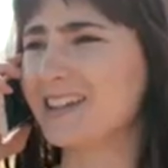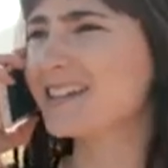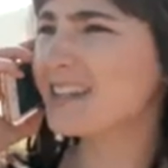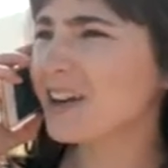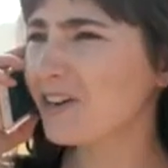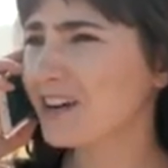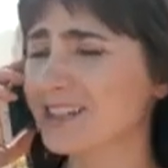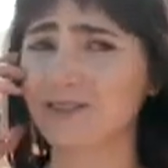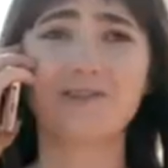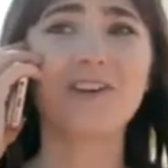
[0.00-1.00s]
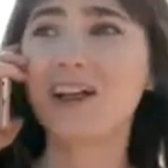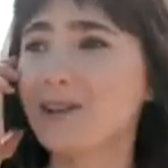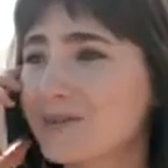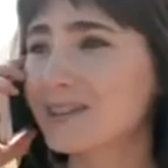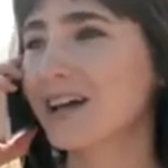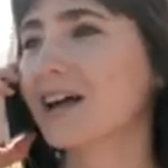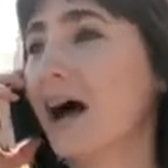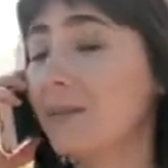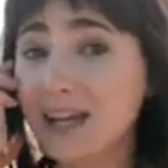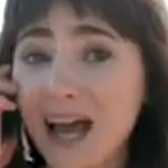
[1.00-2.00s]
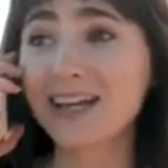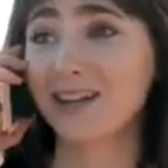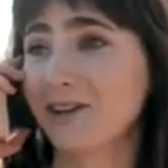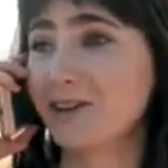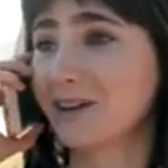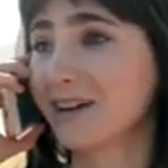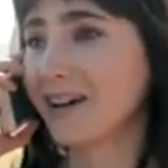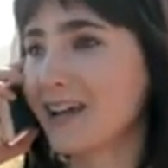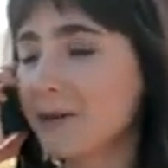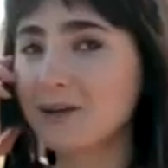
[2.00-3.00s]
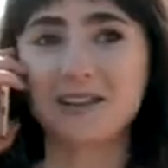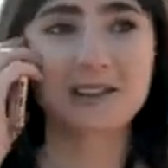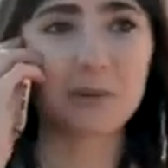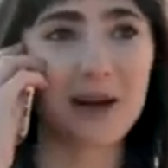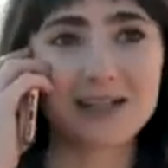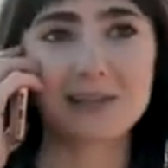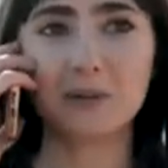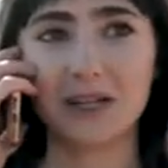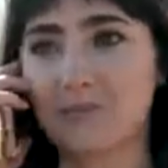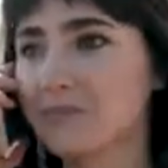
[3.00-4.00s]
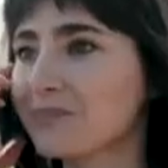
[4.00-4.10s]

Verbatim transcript: and series and films. I'm telling you, Cape Town is the place to be.